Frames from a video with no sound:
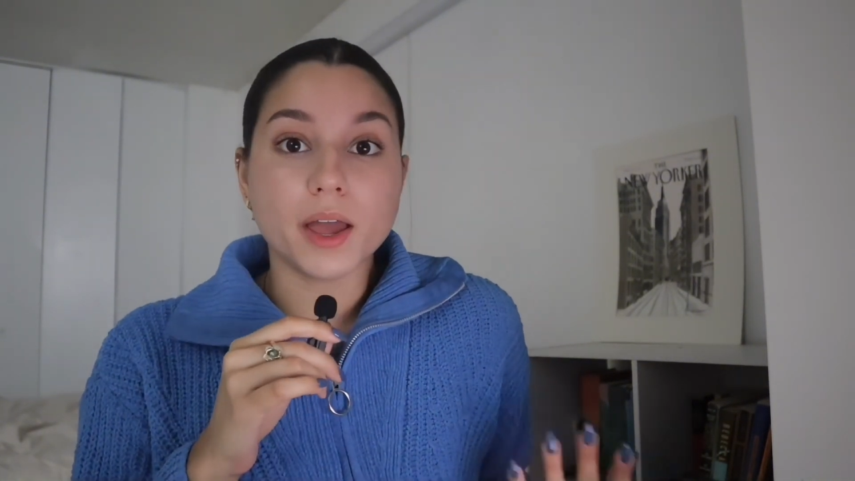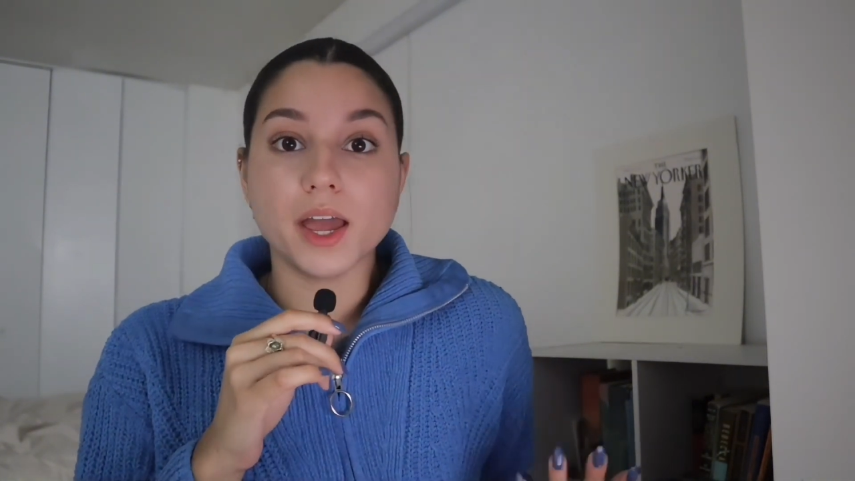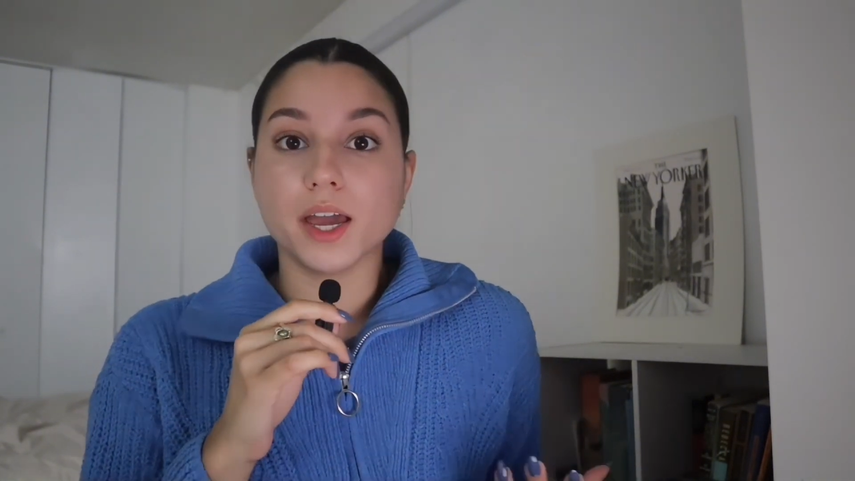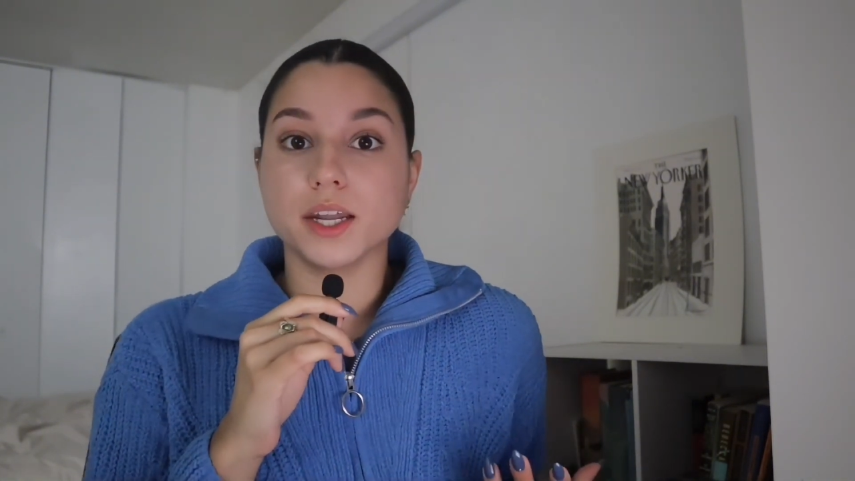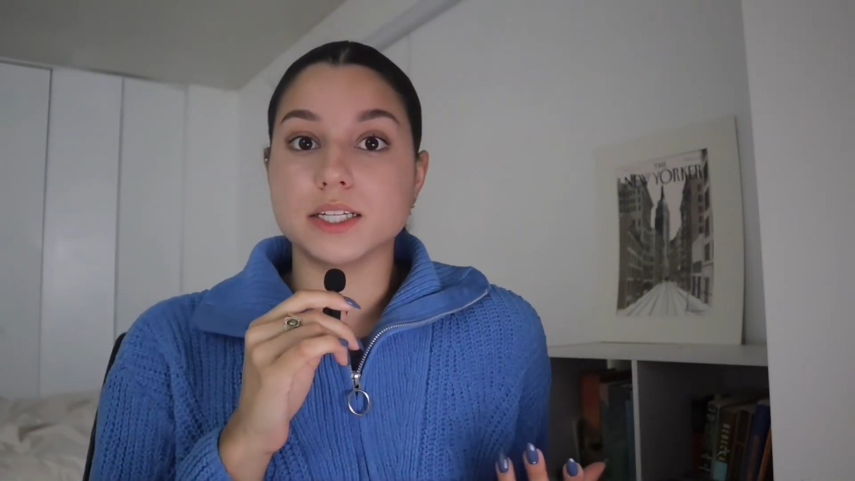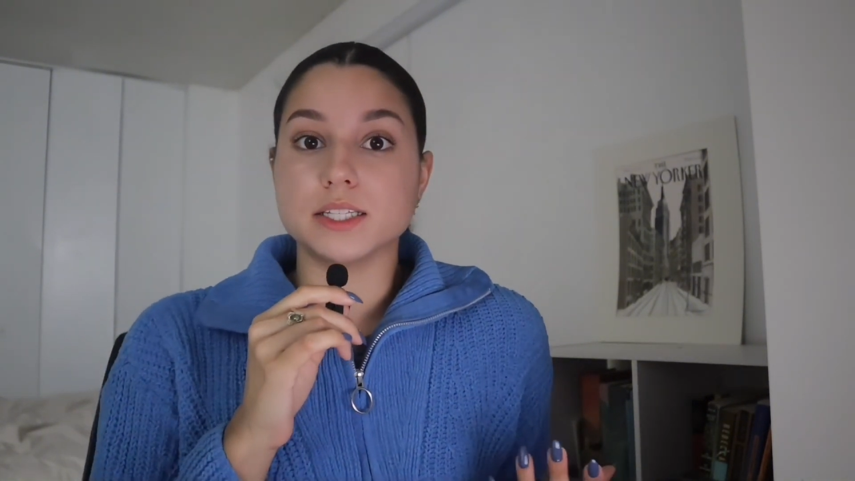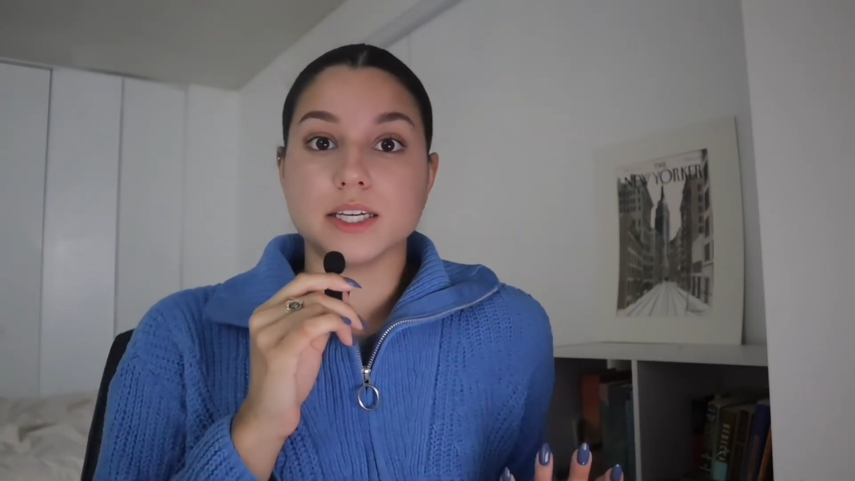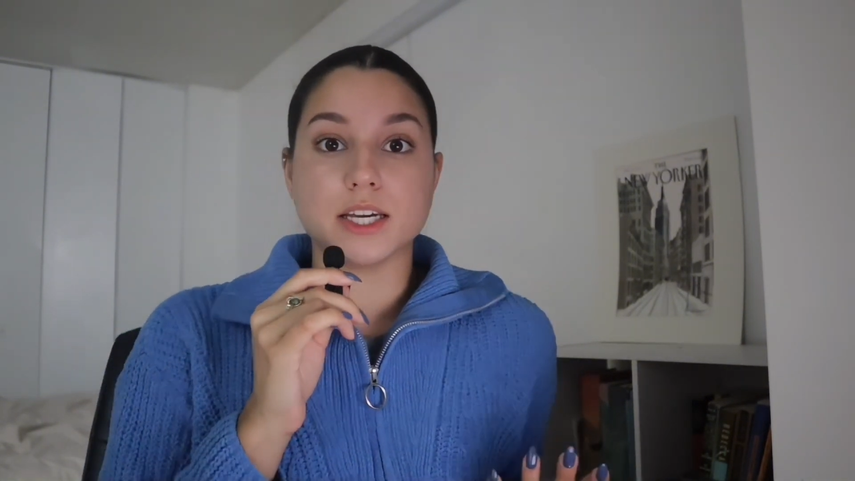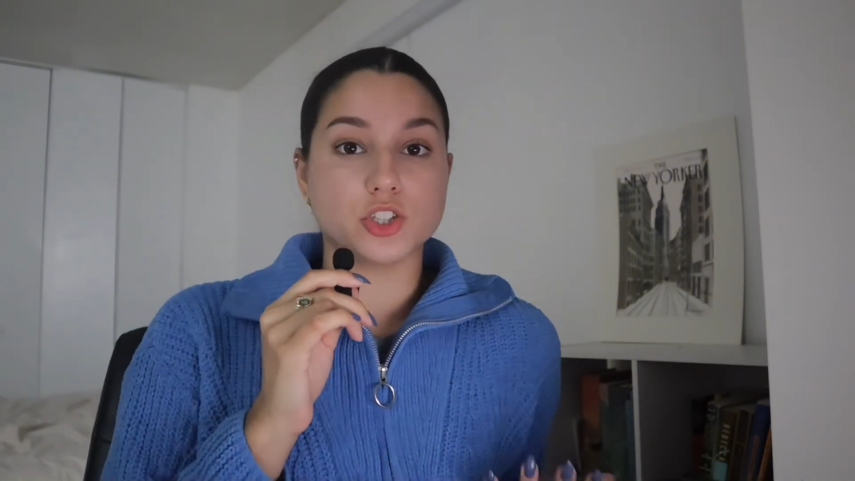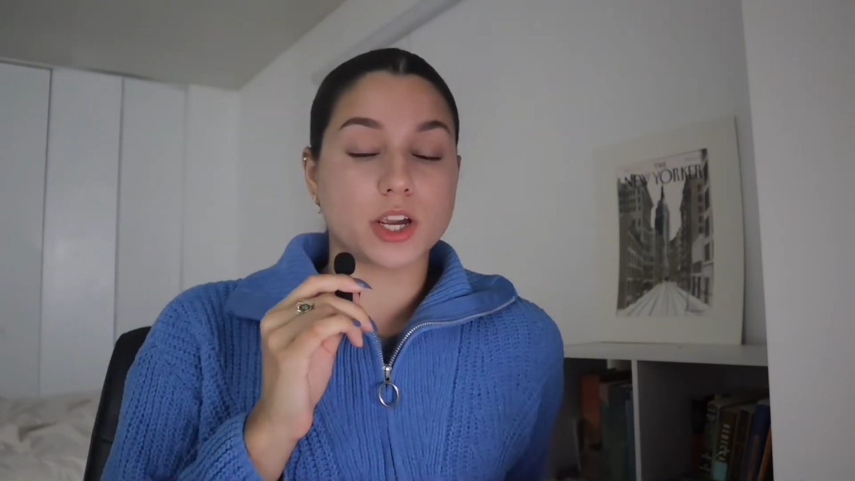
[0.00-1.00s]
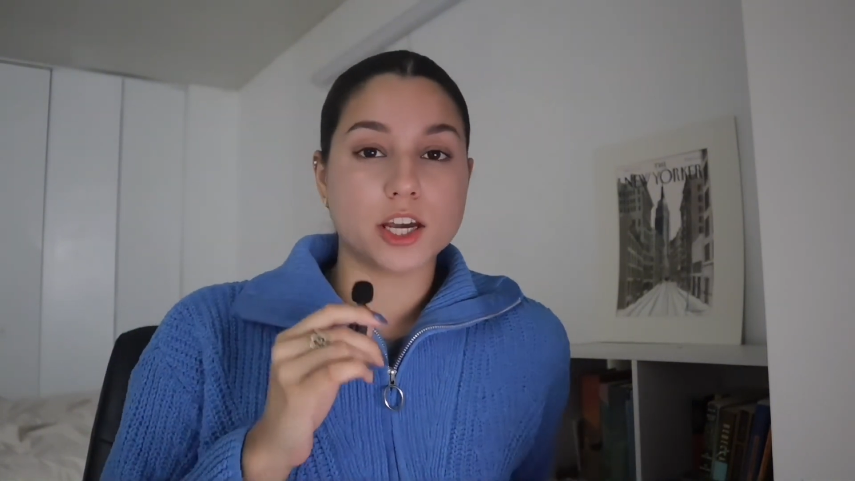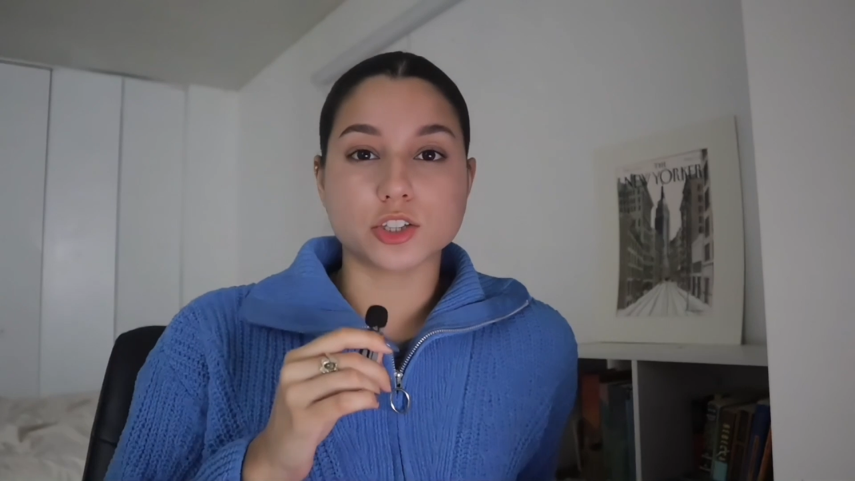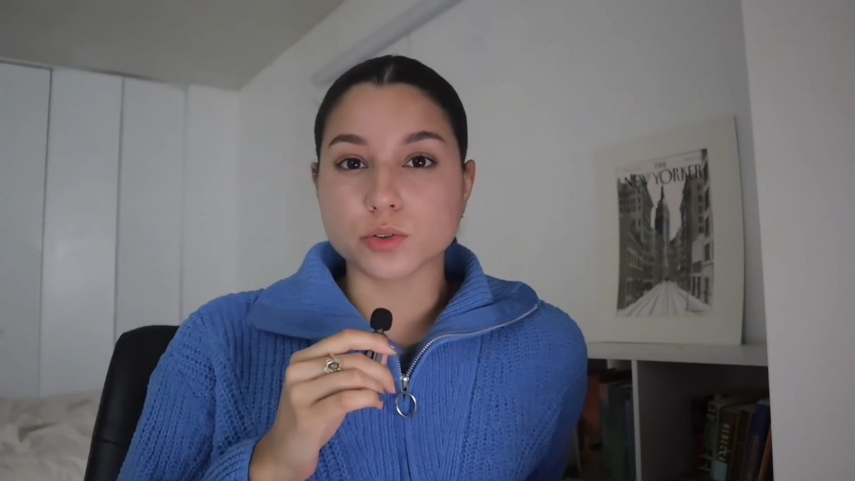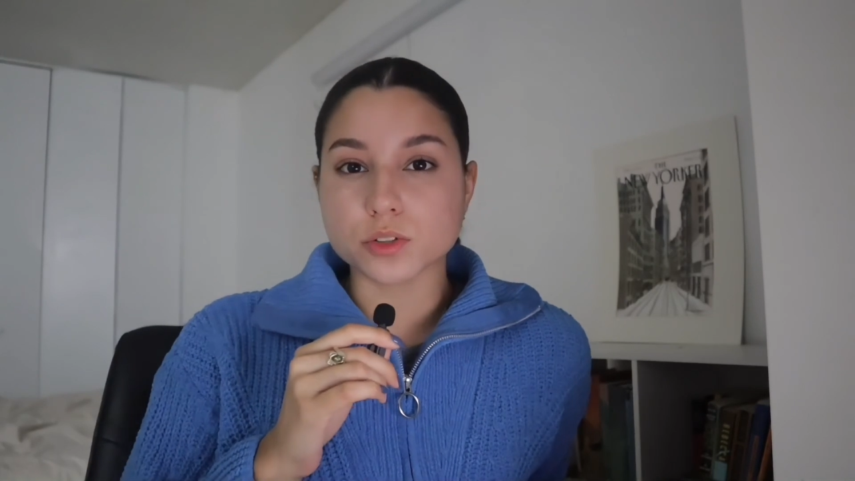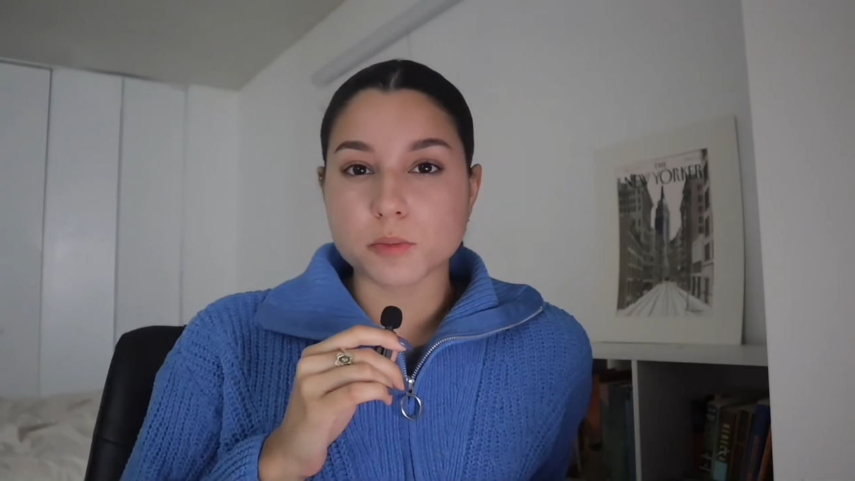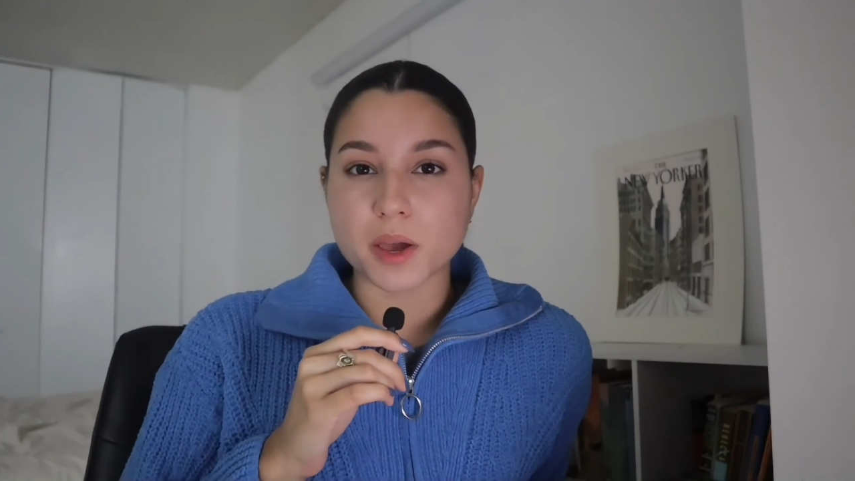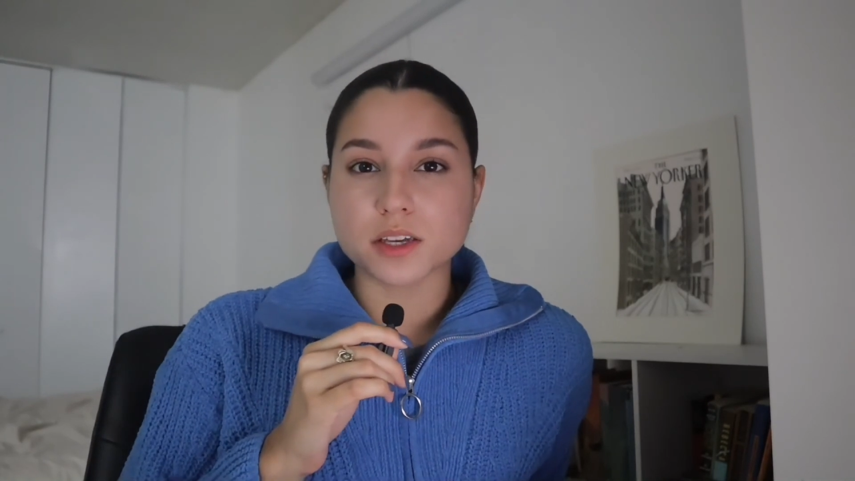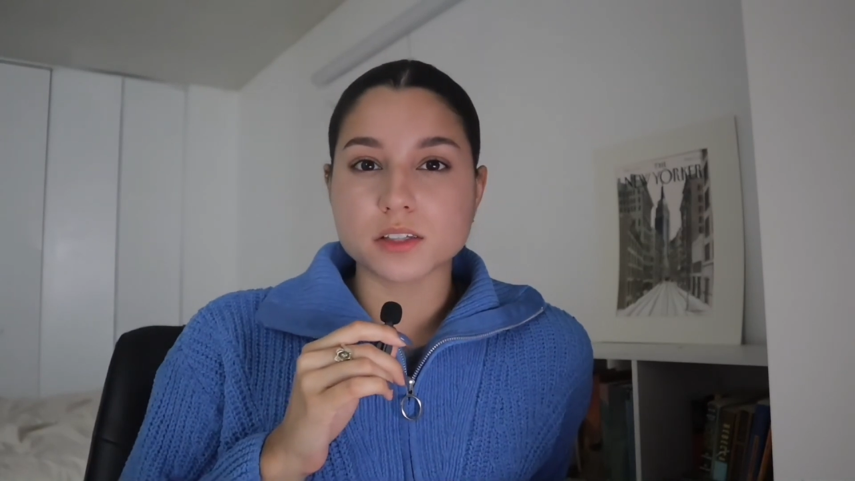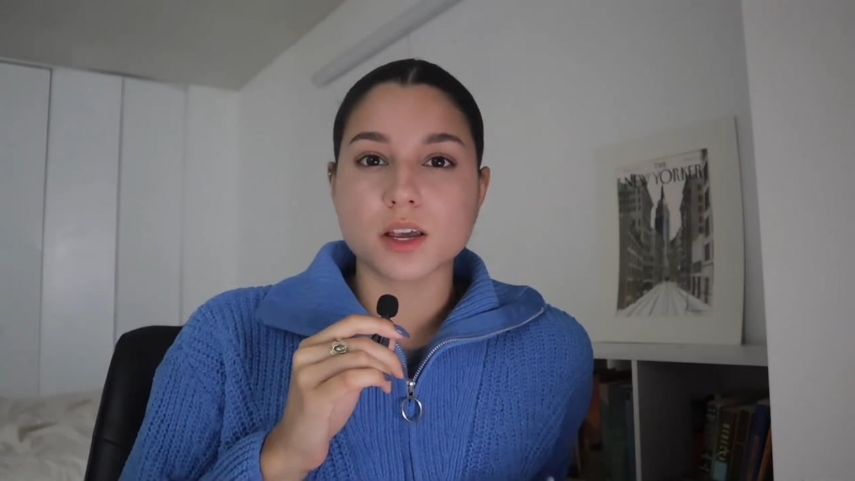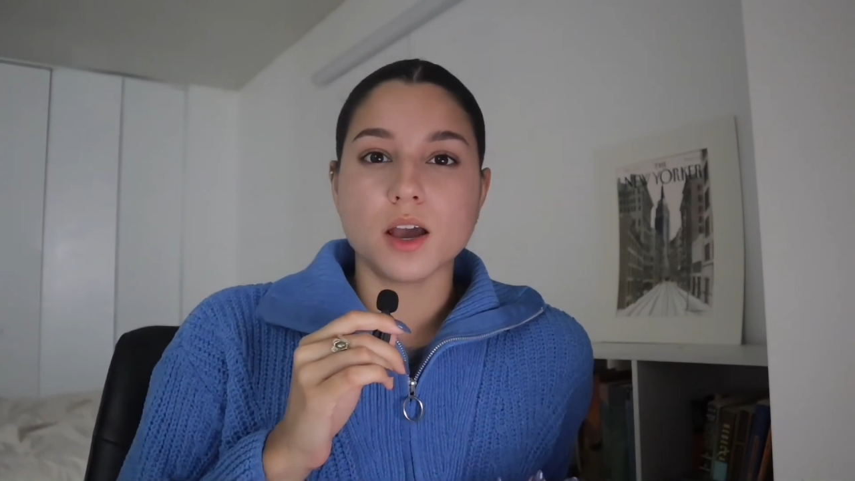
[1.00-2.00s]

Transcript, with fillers: and in the educational space.